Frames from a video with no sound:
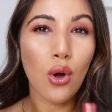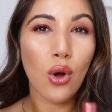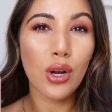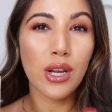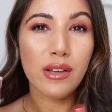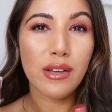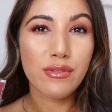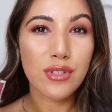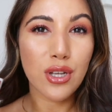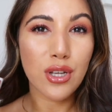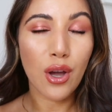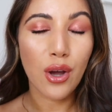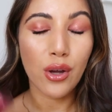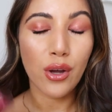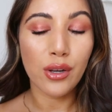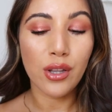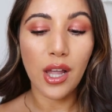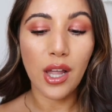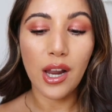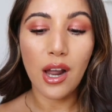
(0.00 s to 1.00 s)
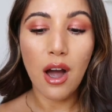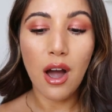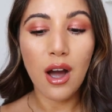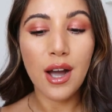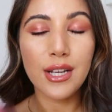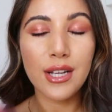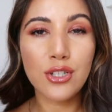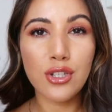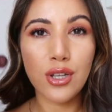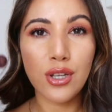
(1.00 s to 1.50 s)
olive tone like
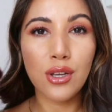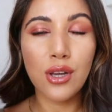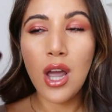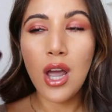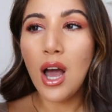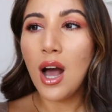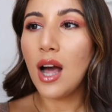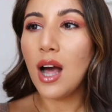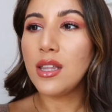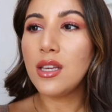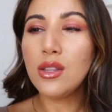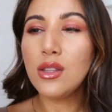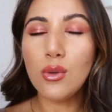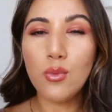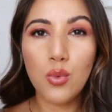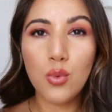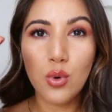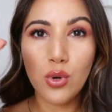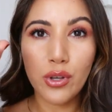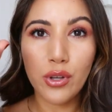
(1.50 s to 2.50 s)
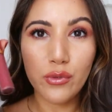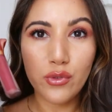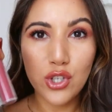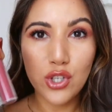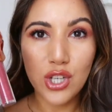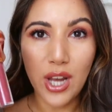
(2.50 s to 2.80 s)
I do, I think the Walk of